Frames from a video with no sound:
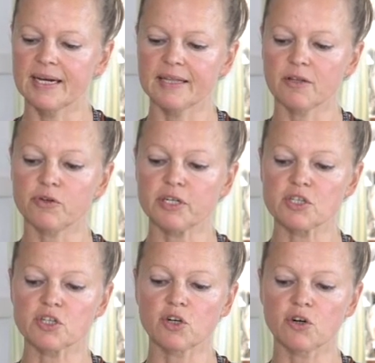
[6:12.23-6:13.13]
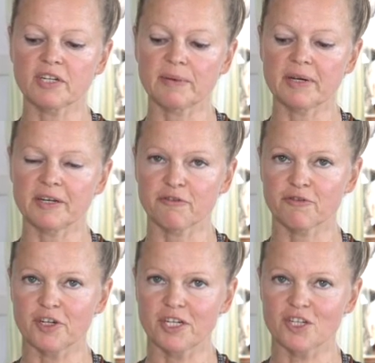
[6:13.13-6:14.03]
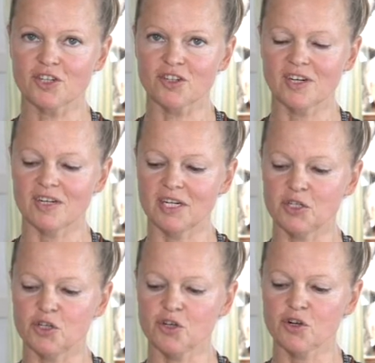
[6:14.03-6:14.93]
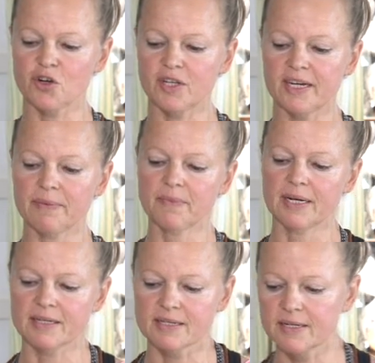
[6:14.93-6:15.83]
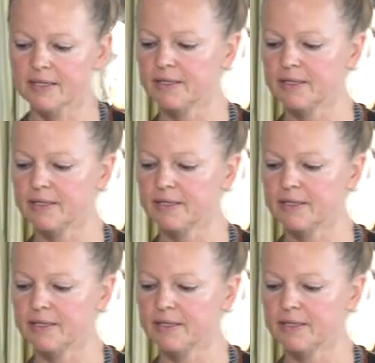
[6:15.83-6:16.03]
And you can store them in a fridge and enjoy them as